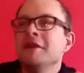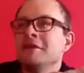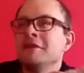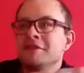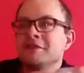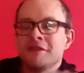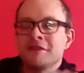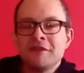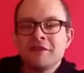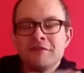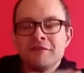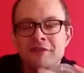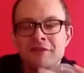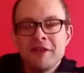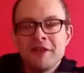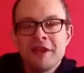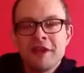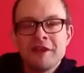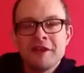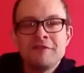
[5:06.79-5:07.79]
because a lot of the
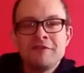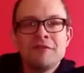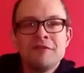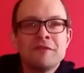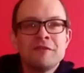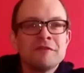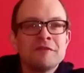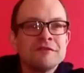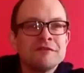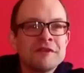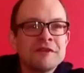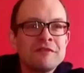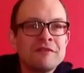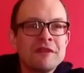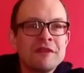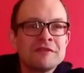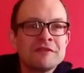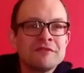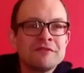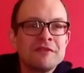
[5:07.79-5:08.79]
Yankee florals over
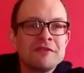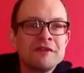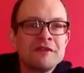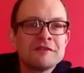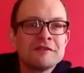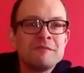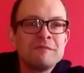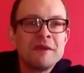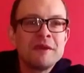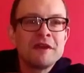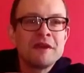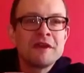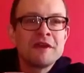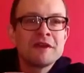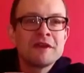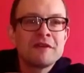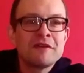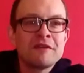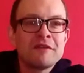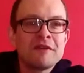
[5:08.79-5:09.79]
the last few years have been
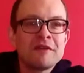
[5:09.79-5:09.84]
like